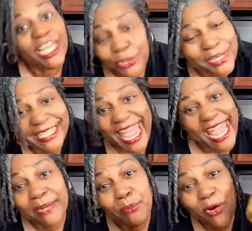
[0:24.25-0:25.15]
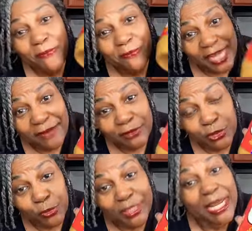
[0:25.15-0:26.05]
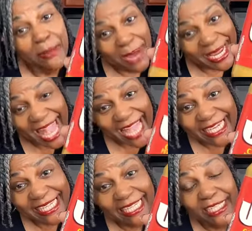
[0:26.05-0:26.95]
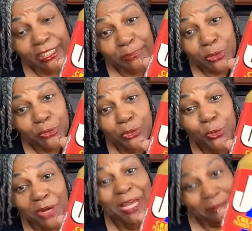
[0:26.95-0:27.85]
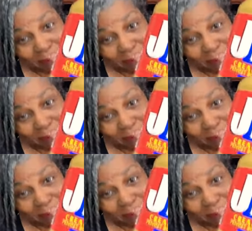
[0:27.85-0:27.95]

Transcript: You can add more flavor to it by adding in a spoonful of